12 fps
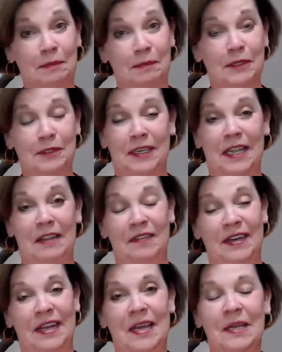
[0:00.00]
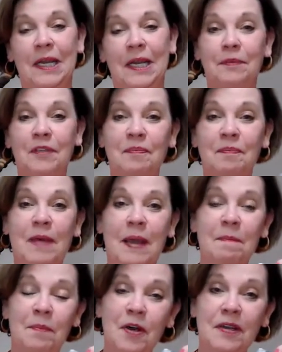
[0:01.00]
music even, a couple of my
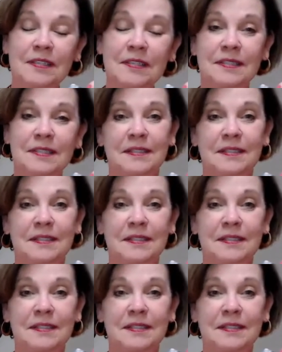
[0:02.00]
books,